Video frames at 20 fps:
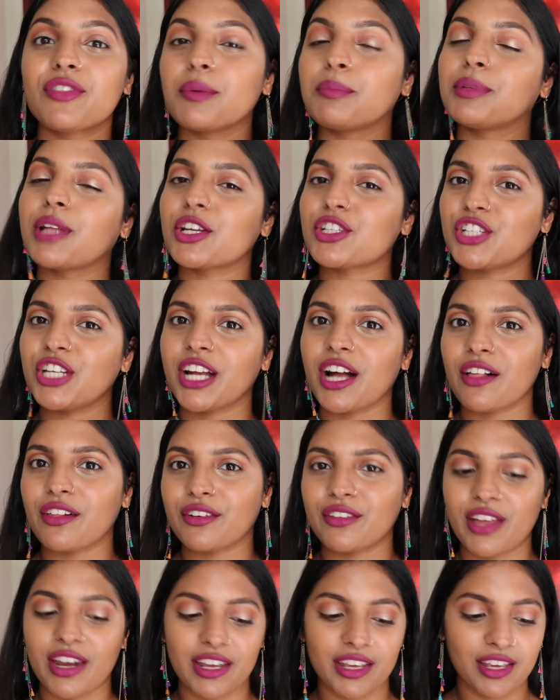the blushy
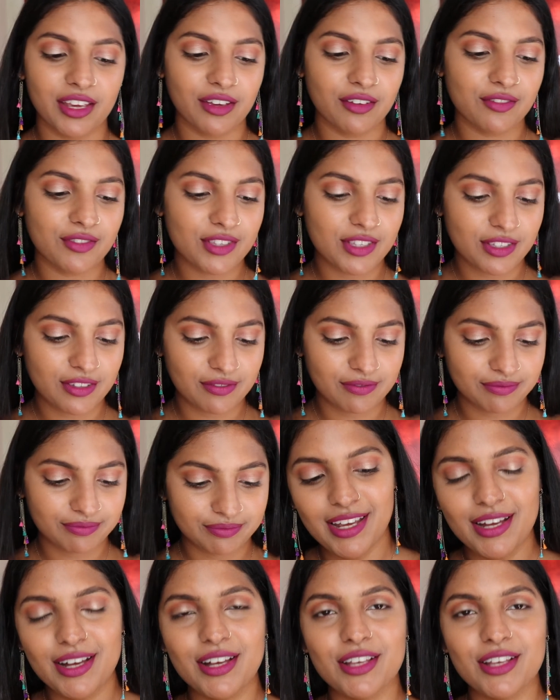color that it gives.